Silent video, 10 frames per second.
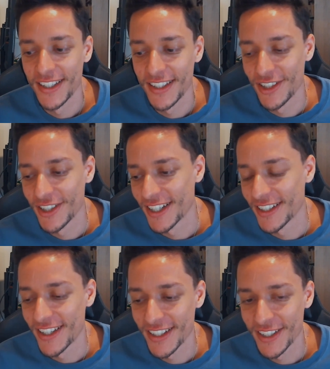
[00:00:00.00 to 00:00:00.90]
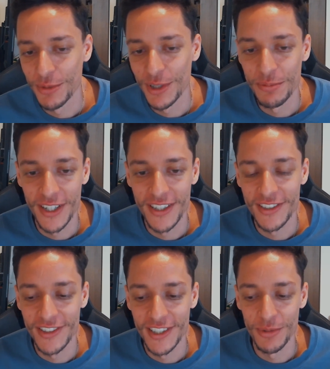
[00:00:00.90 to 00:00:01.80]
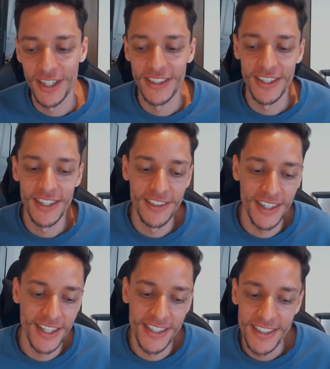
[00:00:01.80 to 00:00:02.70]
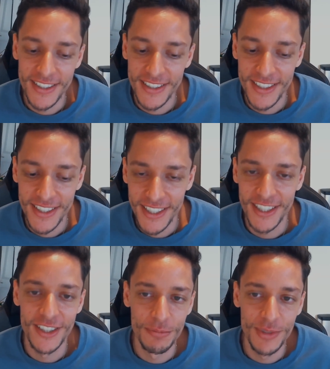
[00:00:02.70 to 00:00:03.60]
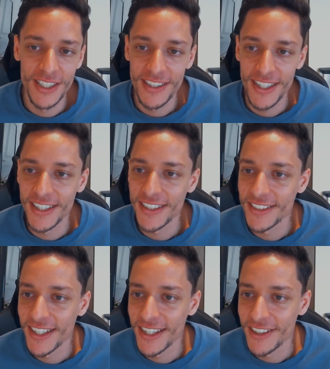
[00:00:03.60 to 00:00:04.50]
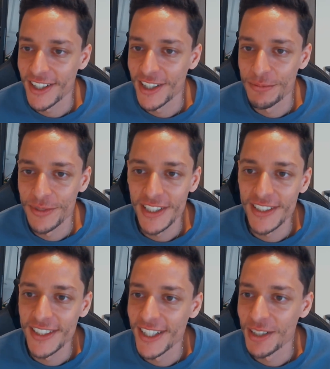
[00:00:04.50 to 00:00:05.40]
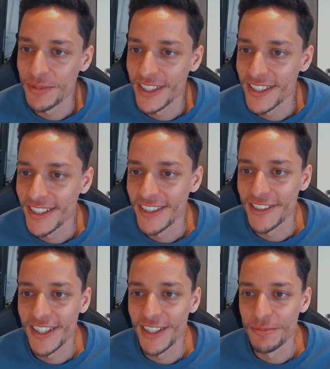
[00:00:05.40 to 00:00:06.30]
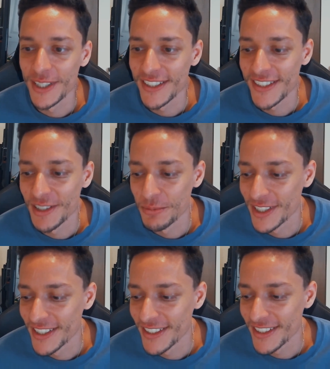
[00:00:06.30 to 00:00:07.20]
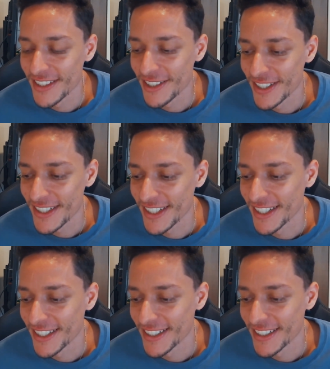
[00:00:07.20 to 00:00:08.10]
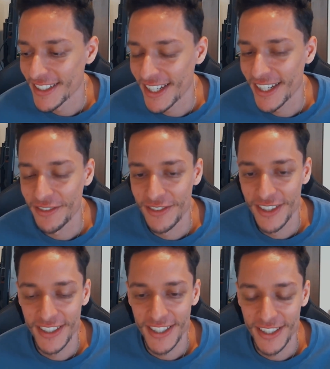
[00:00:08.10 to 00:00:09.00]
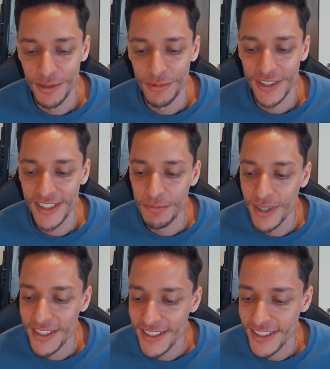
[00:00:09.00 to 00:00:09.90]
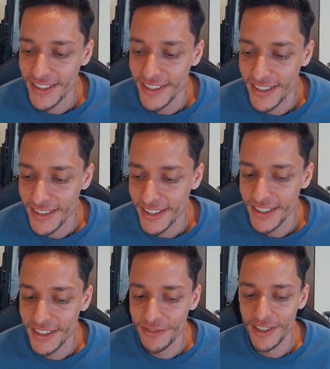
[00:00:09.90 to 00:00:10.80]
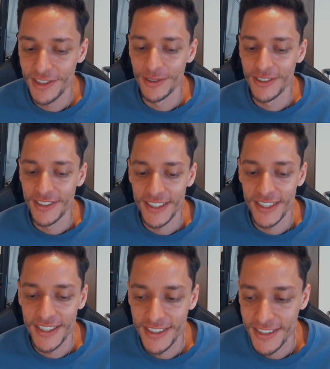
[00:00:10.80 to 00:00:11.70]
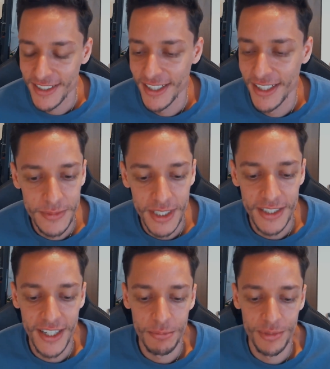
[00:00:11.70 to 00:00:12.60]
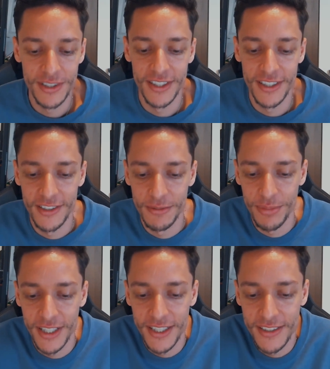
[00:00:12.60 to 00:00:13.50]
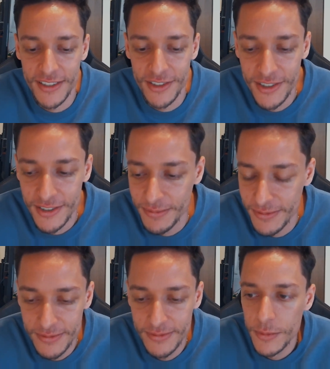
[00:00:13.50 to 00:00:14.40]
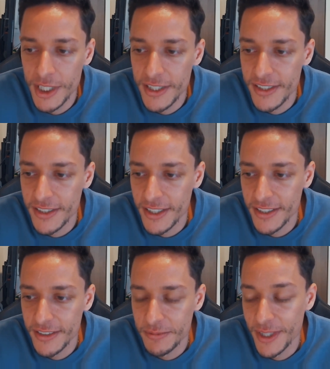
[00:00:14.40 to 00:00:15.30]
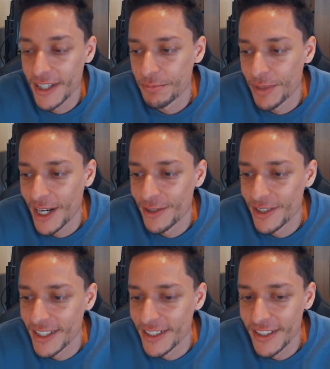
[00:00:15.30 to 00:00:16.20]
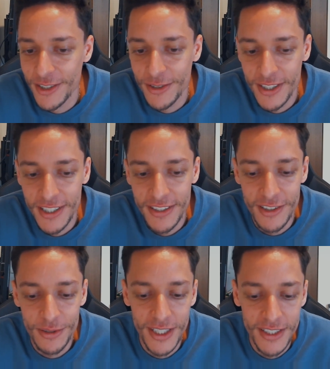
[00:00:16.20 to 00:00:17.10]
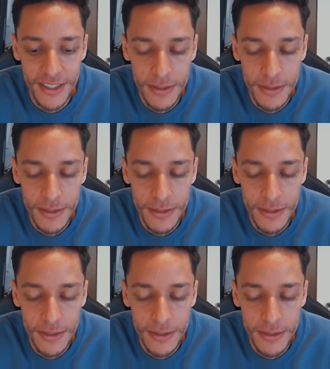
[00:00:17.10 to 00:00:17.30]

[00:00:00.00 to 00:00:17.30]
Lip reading: okay, that could be predatory. But on the other hand, it could be that arm reaching up and, helping somebody. So it's like, yeah, it almost depends on the individuals that are in that particular place, or because, yeah, power can go either way.